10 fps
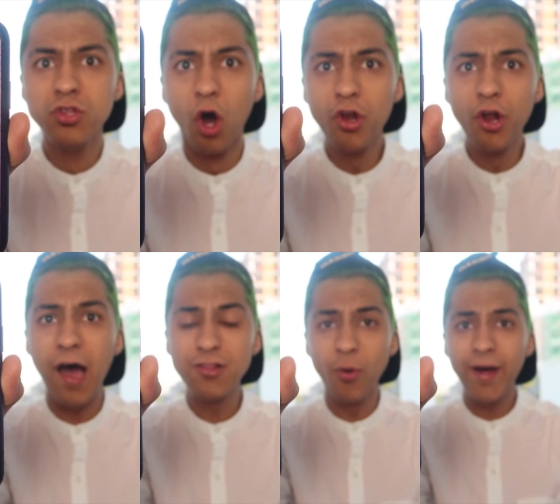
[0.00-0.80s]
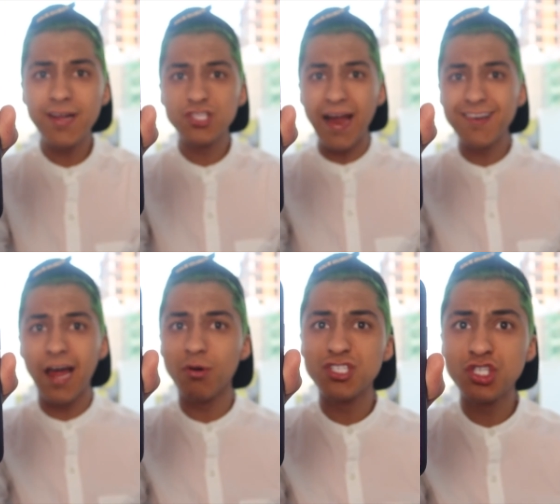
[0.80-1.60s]
No, no, no, I don't want a
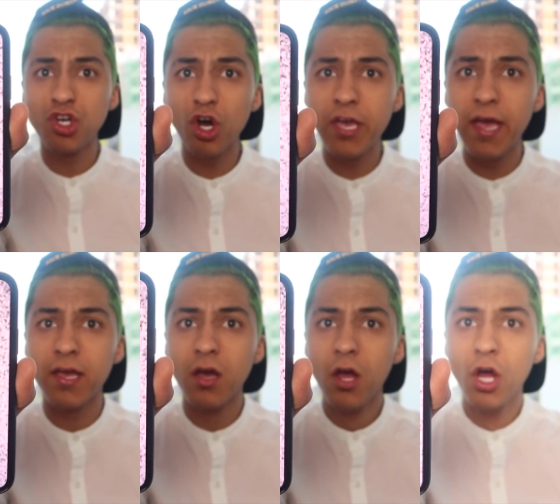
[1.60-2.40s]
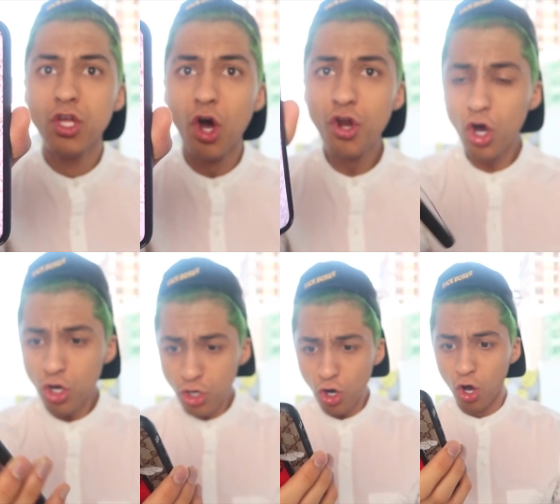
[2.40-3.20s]
Dracula. I wasn't joking. Yo, no,
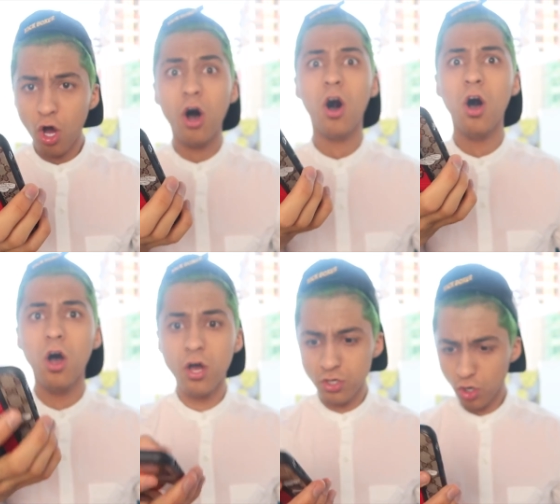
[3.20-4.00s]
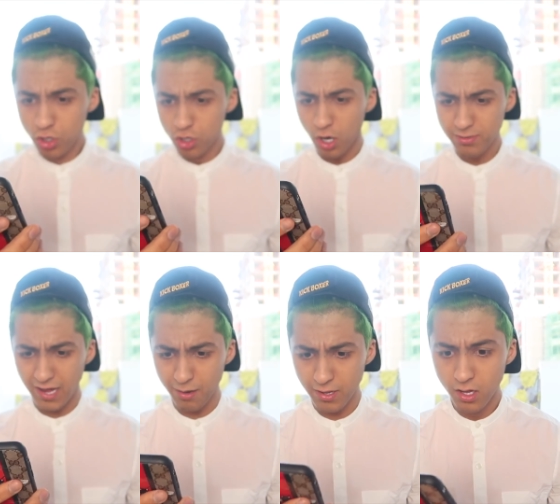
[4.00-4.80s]
no, no. No, no, no,
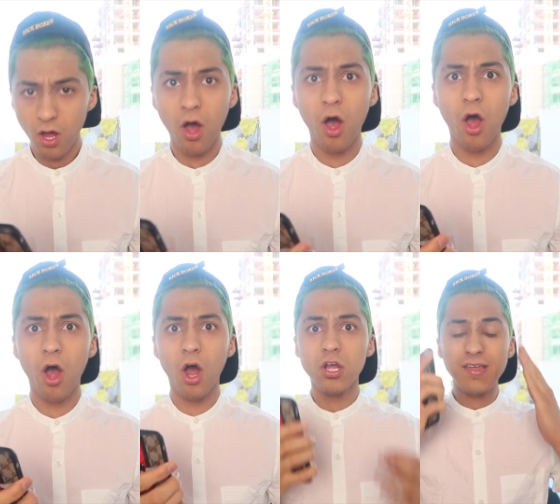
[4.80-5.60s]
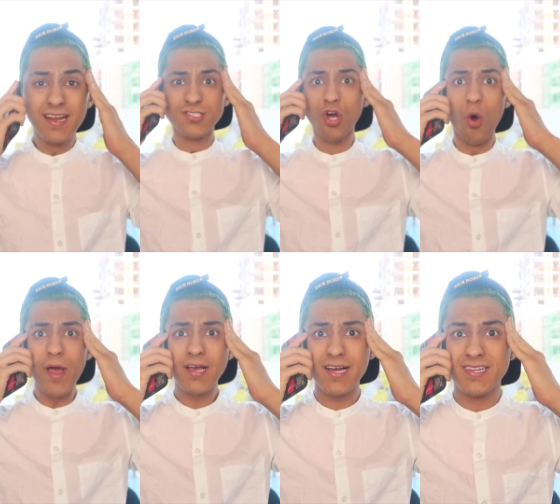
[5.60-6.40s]
no. no. There's no
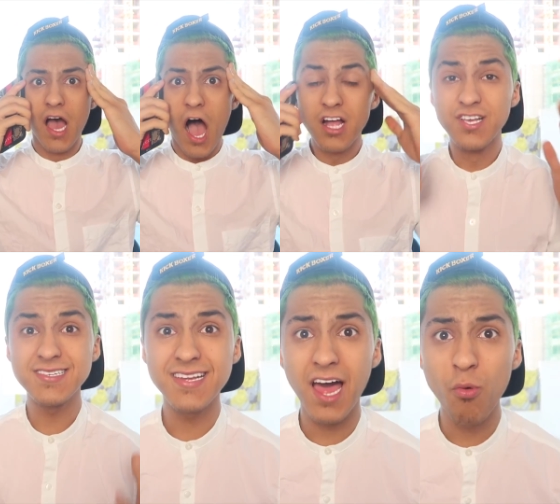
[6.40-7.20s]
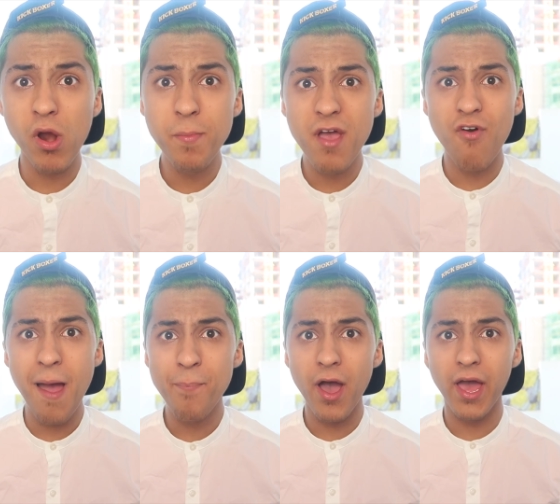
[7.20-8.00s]
way, guys. I just said I want to be a
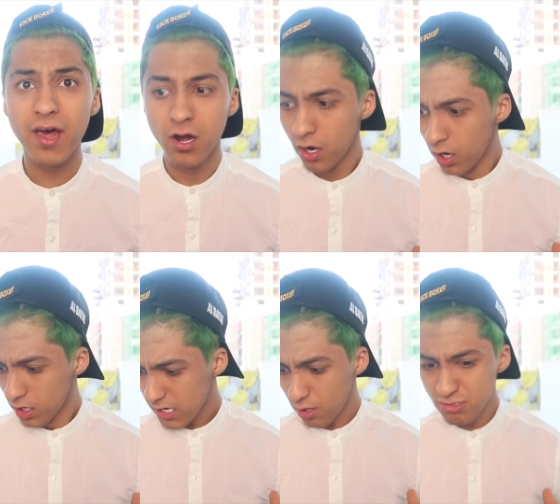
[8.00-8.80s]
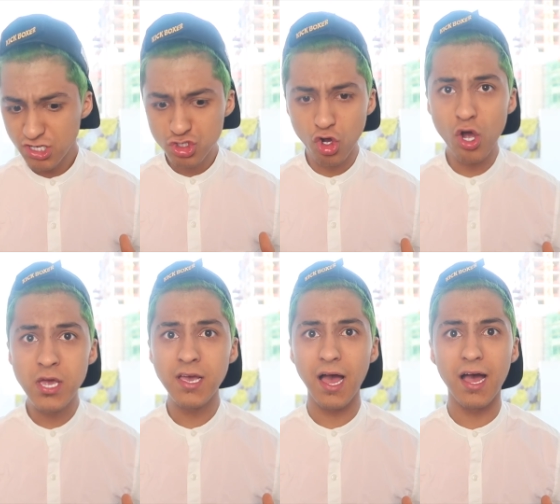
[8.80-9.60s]
vampire. Like, I was just
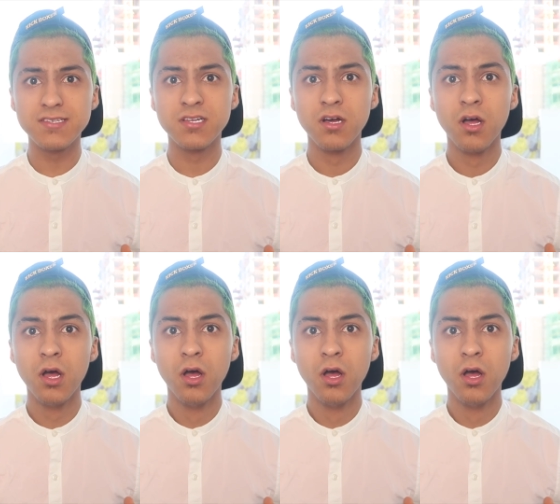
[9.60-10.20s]
joking, guys.